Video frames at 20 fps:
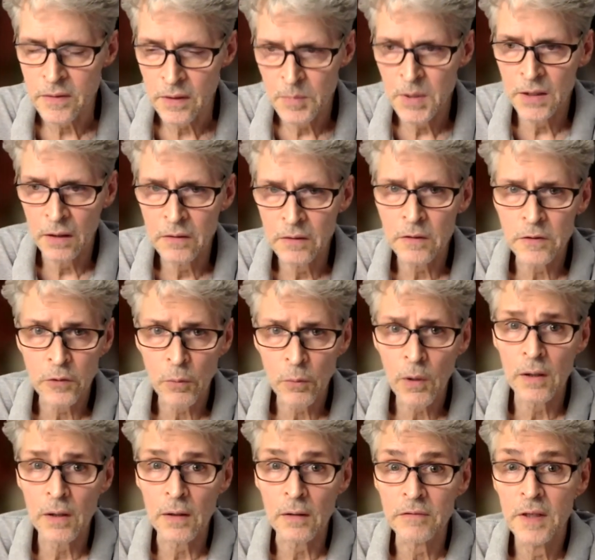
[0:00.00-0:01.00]
I mean, under
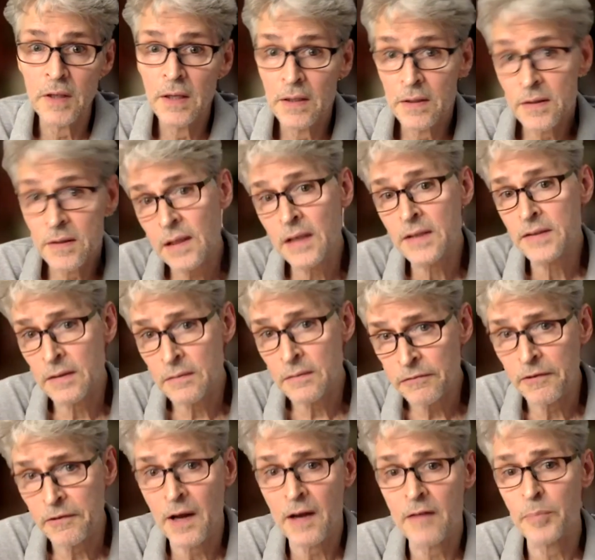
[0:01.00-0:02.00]
12 is less than
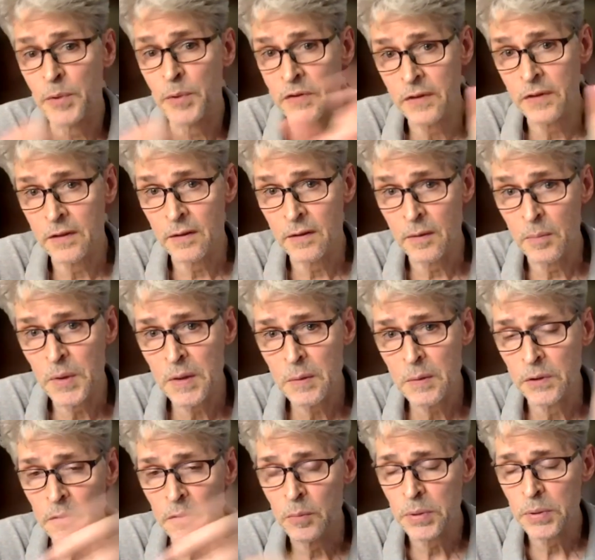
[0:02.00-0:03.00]
5% of the
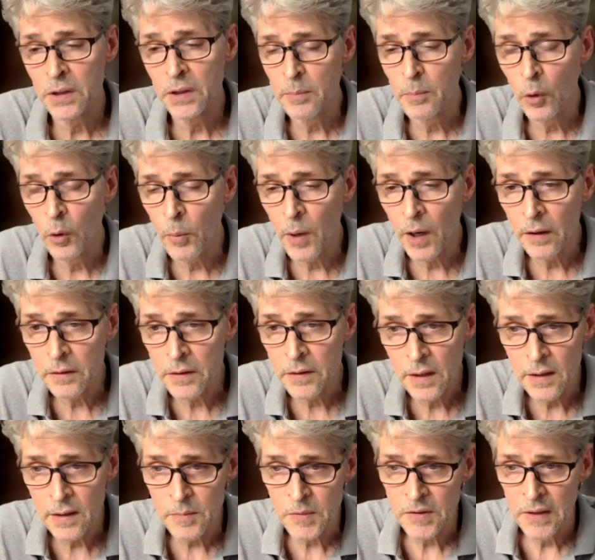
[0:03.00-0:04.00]
people who play mobile
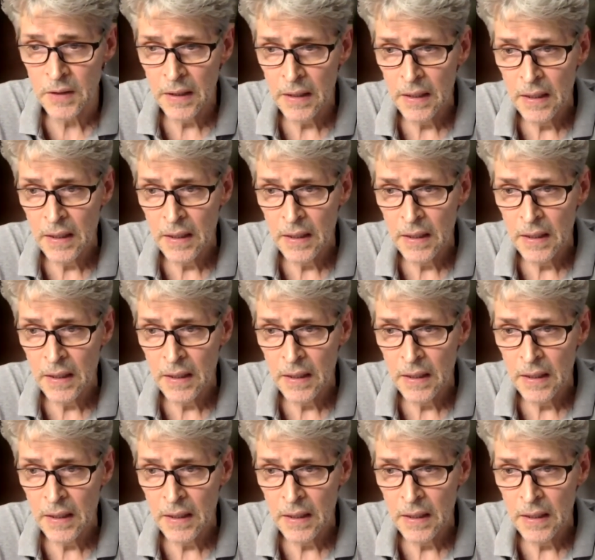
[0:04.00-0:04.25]
games.